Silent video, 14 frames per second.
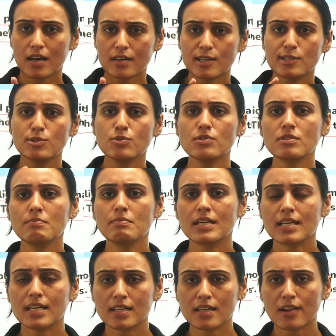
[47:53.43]
cloth
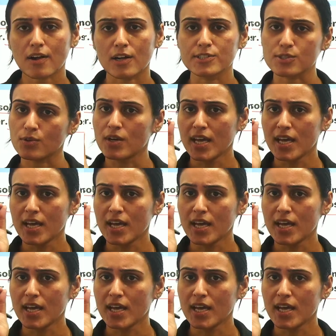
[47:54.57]
material also.